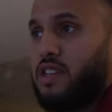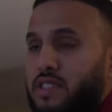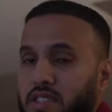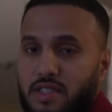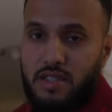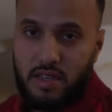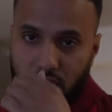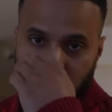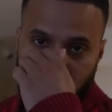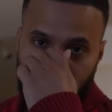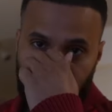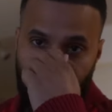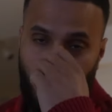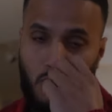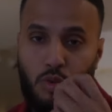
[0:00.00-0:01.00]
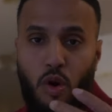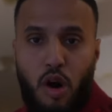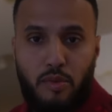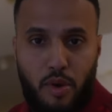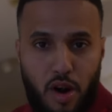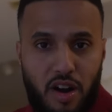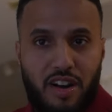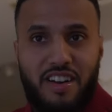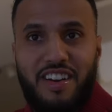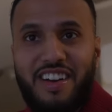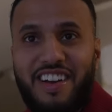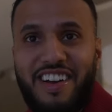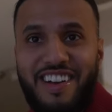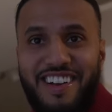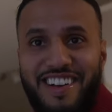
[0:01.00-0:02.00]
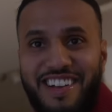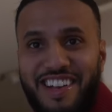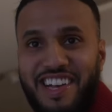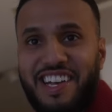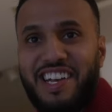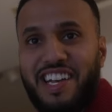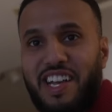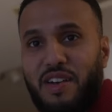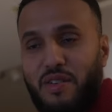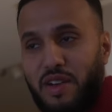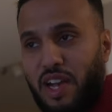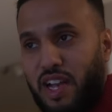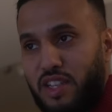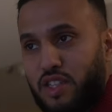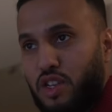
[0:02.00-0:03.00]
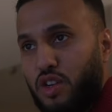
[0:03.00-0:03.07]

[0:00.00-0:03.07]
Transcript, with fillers: is equals one Walmart. That's